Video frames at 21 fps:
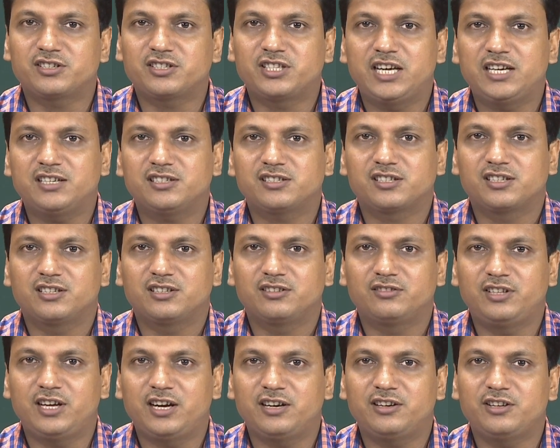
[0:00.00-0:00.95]
sense
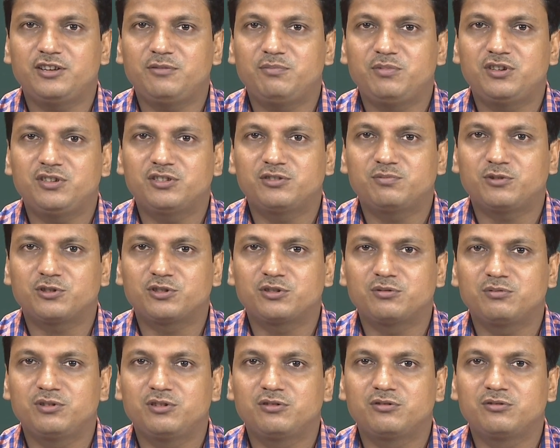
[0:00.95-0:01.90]
that if it is
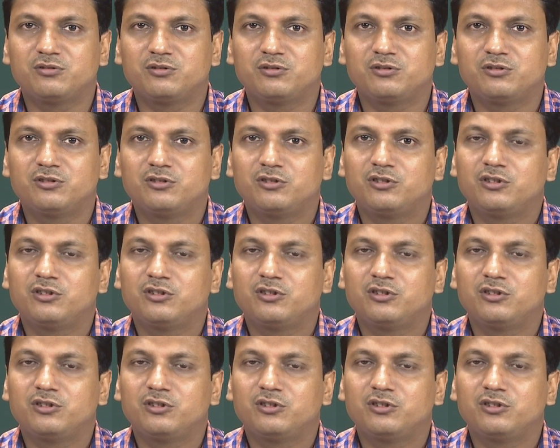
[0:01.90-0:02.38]
possible to